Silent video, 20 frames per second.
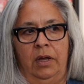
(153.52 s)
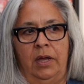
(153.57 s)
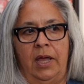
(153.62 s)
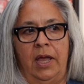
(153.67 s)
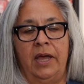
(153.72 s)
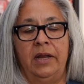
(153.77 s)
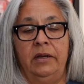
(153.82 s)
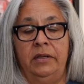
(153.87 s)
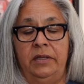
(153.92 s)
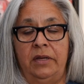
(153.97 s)

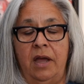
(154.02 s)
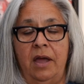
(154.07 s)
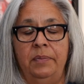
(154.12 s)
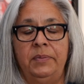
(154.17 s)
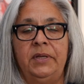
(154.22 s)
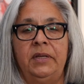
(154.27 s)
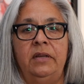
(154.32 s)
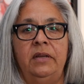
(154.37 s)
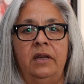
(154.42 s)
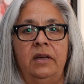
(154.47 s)
had
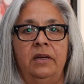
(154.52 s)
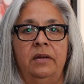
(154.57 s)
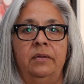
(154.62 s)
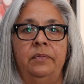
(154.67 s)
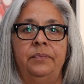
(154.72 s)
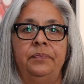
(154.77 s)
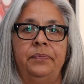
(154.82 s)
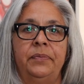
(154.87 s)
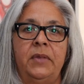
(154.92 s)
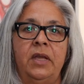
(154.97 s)
adopted
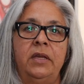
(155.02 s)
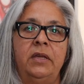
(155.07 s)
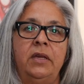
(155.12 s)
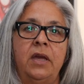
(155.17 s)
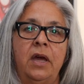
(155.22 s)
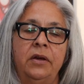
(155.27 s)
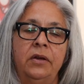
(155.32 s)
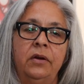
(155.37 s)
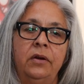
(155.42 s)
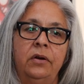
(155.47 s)
um, a
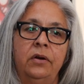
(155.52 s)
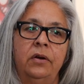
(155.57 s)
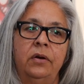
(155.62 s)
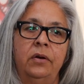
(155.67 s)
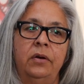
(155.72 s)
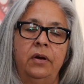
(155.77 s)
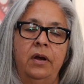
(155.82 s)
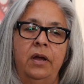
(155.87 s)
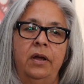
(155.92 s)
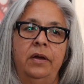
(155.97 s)

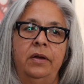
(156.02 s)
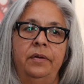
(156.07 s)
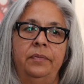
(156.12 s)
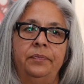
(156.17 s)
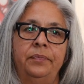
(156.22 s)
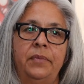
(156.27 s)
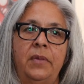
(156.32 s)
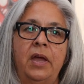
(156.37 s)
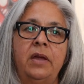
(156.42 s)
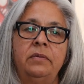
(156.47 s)
younger,
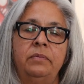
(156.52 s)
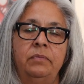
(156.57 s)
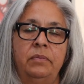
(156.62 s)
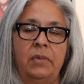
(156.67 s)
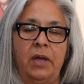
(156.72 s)
um, my,